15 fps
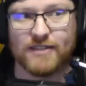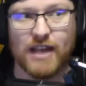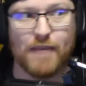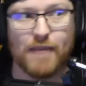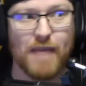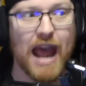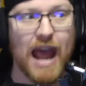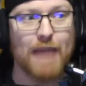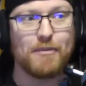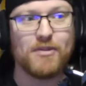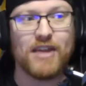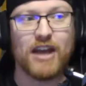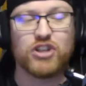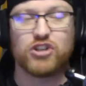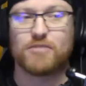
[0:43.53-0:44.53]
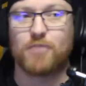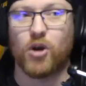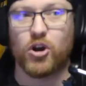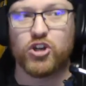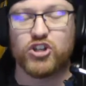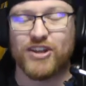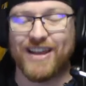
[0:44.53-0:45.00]
I'm happy that Ja'Marr
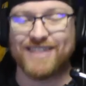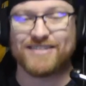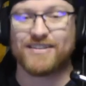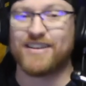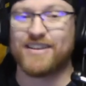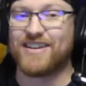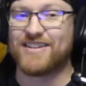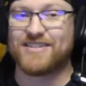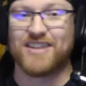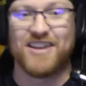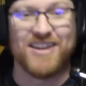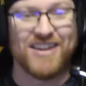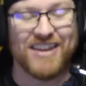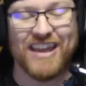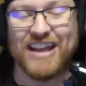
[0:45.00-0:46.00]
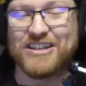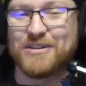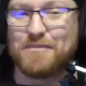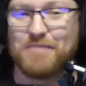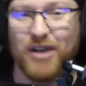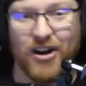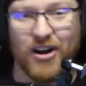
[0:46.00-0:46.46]
Chase is catching
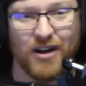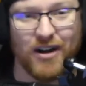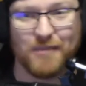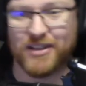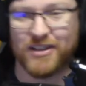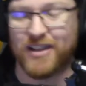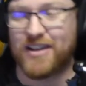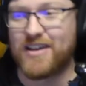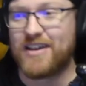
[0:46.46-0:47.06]
bombs and